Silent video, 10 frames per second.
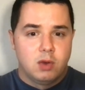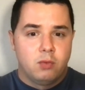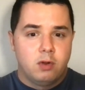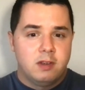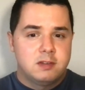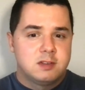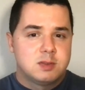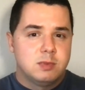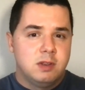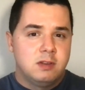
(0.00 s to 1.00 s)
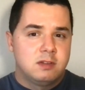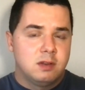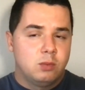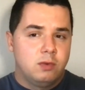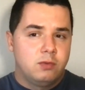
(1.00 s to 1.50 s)
For us, this means
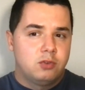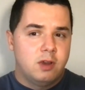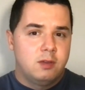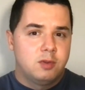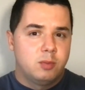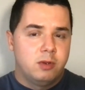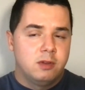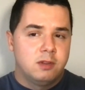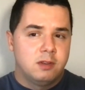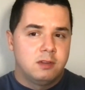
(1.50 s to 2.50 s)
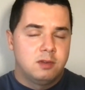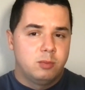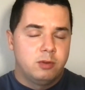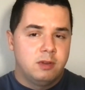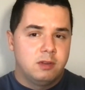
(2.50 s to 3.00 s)
that we've tried to build a
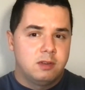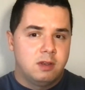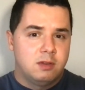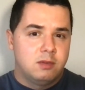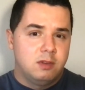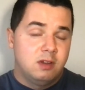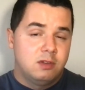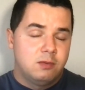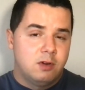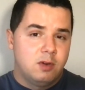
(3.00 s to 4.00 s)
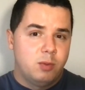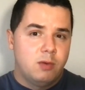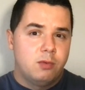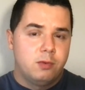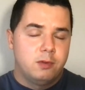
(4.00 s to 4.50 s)
simple and yet very
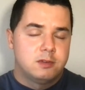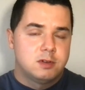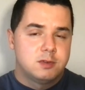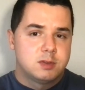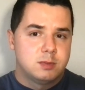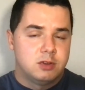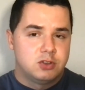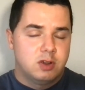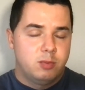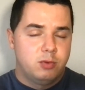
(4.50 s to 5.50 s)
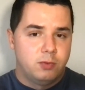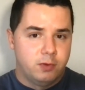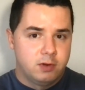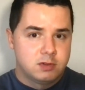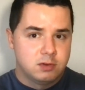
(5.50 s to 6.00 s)
powerful service mesh a couple of
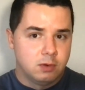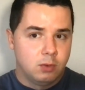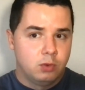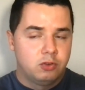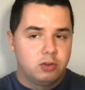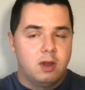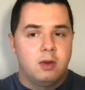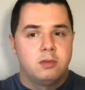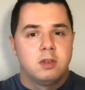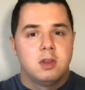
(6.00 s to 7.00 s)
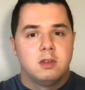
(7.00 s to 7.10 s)
years ago, which allows